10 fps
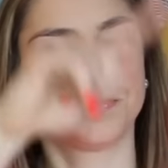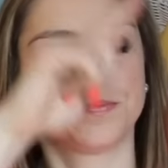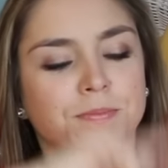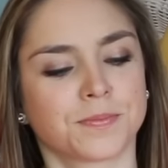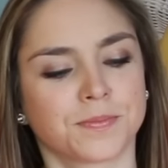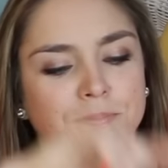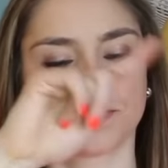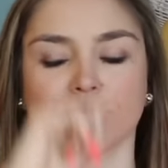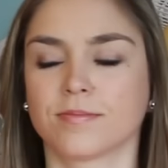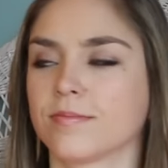
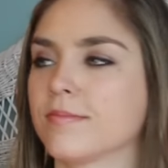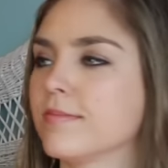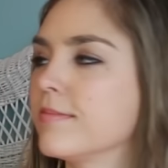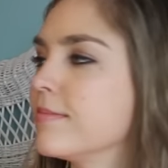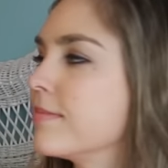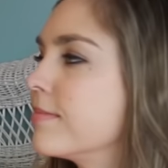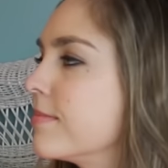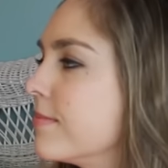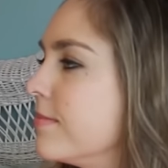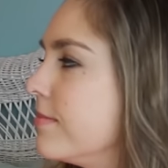
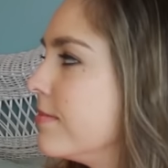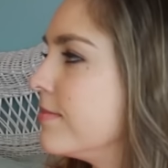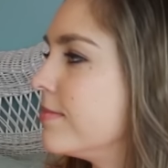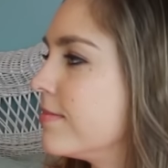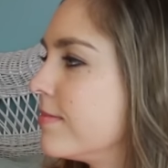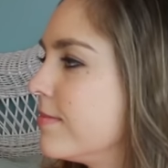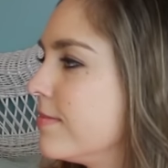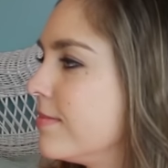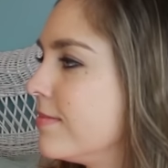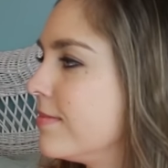
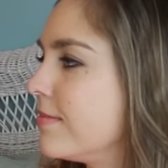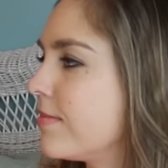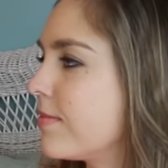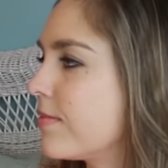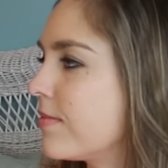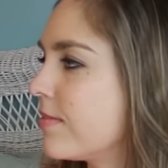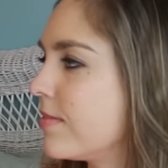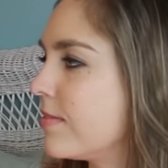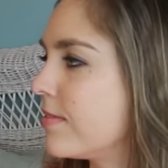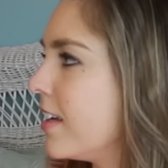
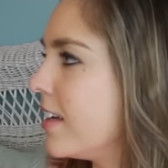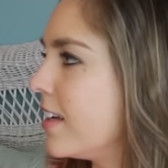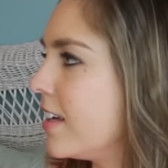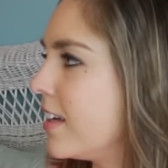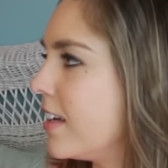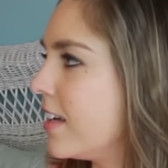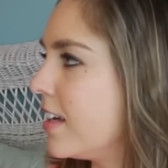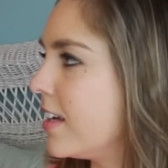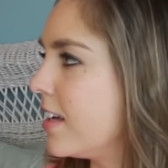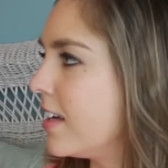
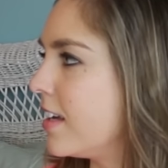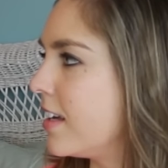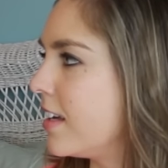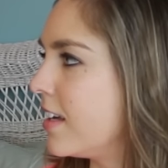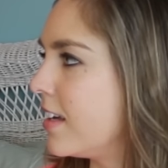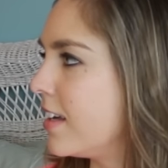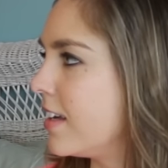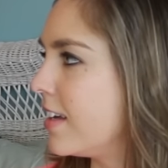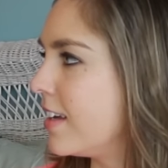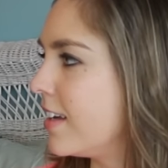
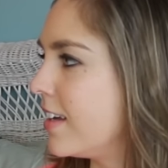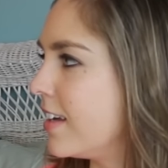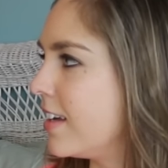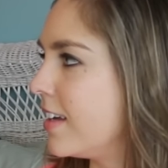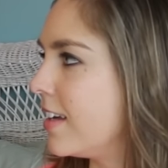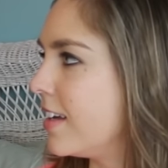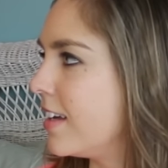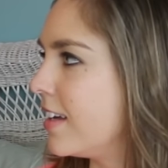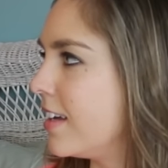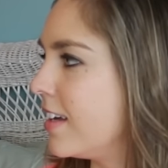
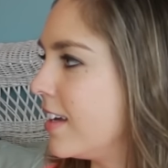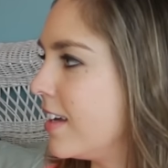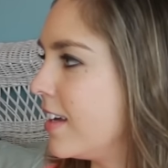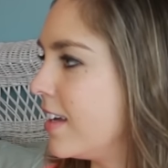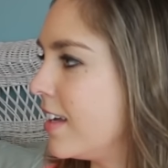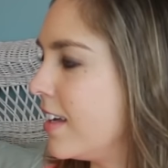The person shown says nothing.